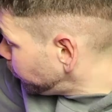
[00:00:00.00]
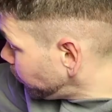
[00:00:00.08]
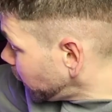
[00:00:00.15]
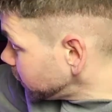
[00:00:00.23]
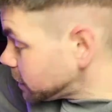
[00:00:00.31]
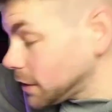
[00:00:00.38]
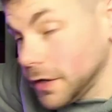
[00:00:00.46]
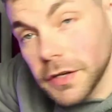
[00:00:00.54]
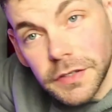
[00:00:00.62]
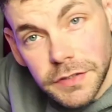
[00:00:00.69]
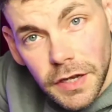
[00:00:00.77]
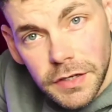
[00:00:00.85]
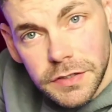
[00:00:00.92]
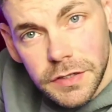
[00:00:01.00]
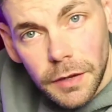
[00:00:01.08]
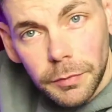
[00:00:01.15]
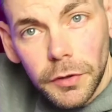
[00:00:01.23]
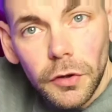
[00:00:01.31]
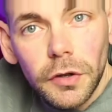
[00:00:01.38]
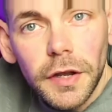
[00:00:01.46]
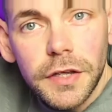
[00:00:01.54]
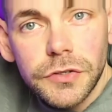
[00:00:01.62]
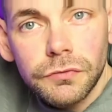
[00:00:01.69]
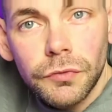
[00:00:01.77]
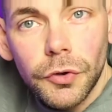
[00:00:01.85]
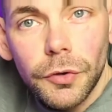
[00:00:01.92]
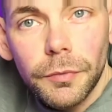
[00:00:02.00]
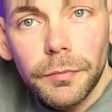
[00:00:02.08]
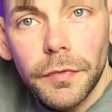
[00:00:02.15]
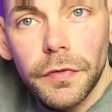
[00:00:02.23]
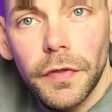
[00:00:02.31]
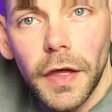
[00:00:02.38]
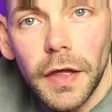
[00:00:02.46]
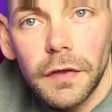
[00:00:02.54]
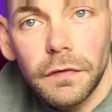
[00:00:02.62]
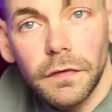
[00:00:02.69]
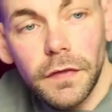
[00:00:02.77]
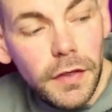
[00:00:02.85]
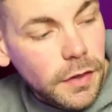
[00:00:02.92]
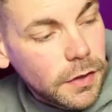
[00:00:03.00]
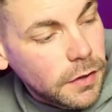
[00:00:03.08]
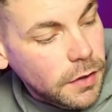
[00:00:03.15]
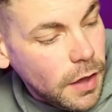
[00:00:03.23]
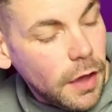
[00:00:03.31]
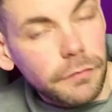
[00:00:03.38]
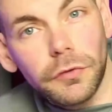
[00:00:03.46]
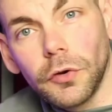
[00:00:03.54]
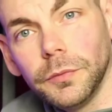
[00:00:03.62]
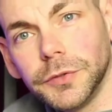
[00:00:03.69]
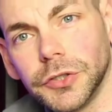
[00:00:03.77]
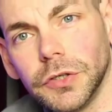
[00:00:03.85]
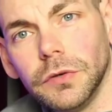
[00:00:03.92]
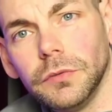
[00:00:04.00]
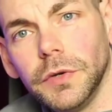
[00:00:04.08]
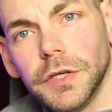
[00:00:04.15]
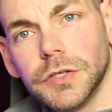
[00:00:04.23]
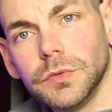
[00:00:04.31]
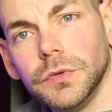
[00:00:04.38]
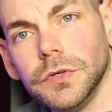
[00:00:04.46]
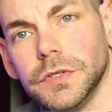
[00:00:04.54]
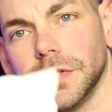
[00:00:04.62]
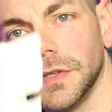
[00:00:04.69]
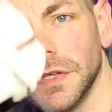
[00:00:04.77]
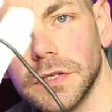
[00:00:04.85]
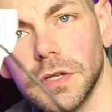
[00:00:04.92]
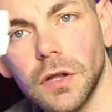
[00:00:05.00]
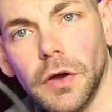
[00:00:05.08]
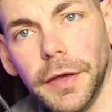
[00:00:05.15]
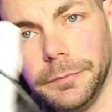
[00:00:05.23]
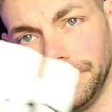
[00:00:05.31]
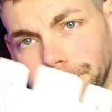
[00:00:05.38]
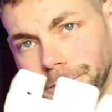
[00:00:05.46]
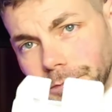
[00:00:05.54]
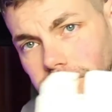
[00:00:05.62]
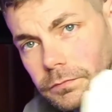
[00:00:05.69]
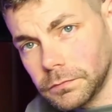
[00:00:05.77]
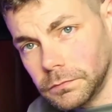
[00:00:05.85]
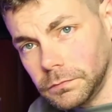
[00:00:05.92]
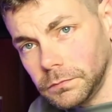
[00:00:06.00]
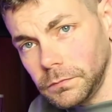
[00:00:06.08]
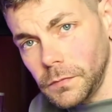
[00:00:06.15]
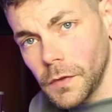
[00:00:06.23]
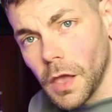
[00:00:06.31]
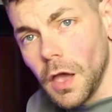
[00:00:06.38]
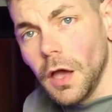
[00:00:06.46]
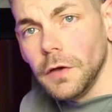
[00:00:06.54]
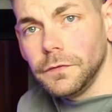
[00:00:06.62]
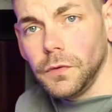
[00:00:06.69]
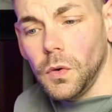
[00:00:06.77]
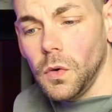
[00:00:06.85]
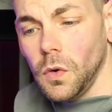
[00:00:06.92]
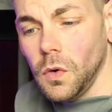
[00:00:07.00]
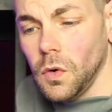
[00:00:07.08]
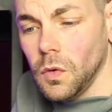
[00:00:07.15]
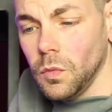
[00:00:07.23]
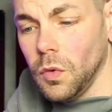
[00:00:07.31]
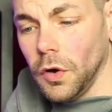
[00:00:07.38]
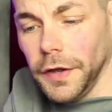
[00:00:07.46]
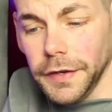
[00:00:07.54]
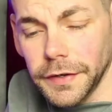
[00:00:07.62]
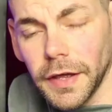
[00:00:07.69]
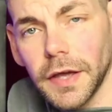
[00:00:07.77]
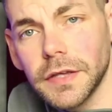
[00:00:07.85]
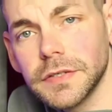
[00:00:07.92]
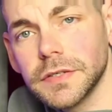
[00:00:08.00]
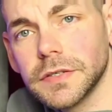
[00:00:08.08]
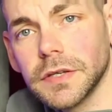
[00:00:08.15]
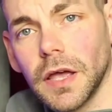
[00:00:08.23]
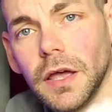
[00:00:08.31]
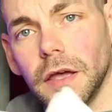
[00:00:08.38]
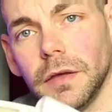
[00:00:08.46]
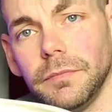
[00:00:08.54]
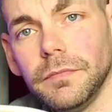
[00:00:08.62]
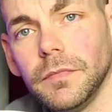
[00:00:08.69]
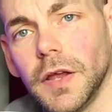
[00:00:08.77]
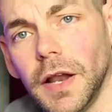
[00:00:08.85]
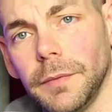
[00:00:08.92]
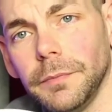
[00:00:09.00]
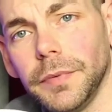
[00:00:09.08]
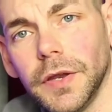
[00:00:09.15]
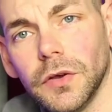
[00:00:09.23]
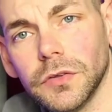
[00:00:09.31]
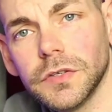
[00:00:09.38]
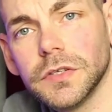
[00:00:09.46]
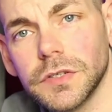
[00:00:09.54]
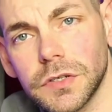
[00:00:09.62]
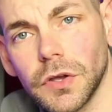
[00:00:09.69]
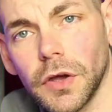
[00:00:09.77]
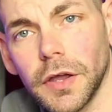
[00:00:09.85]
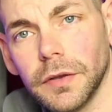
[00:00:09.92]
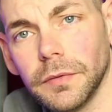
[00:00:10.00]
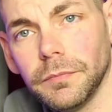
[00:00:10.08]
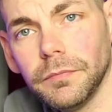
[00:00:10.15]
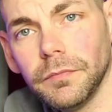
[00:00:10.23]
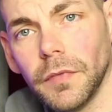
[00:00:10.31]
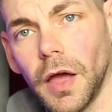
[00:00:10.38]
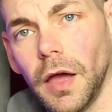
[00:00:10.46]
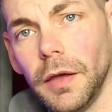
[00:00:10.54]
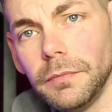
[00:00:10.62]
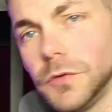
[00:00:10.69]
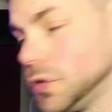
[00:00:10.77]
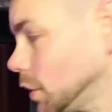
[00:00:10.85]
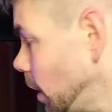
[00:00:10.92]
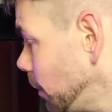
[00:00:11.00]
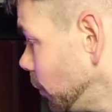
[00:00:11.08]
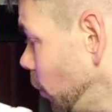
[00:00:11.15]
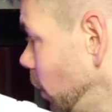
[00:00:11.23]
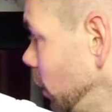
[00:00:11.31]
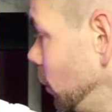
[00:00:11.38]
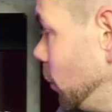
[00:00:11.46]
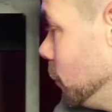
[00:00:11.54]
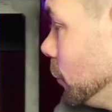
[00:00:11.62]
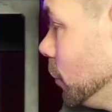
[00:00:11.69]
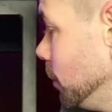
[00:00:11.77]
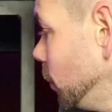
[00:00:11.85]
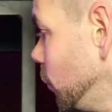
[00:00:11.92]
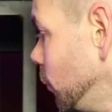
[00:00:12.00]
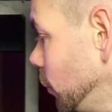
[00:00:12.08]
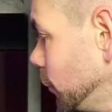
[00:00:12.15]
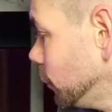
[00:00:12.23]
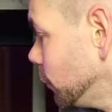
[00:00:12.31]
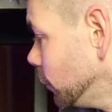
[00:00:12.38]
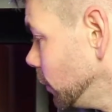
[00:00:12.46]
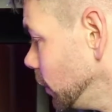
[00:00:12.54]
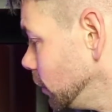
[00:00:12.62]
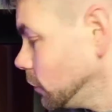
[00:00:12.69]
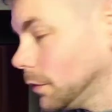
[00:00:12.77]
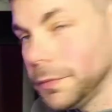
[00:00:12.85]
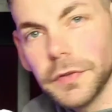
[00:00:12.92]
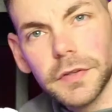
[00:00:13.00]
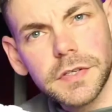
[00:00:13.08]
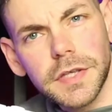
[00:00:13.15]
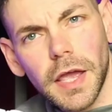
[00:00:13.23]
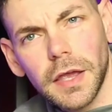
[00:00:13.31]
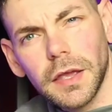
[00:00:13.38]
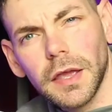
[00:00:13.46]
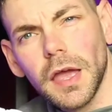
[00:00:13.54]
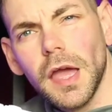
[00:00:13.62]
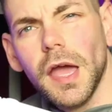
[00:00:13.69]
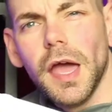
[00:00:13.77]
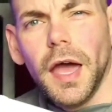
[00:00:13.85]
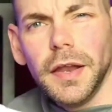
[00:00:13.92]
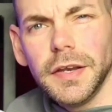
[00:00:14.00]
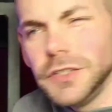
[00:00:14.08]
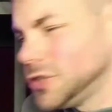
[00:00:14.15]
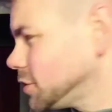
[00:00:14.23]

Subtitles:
But it certainly takes up a lot less room than the other option, which was this light. For what it does, clamping it onto the side took up quite a lot of room across the top of the tank, and it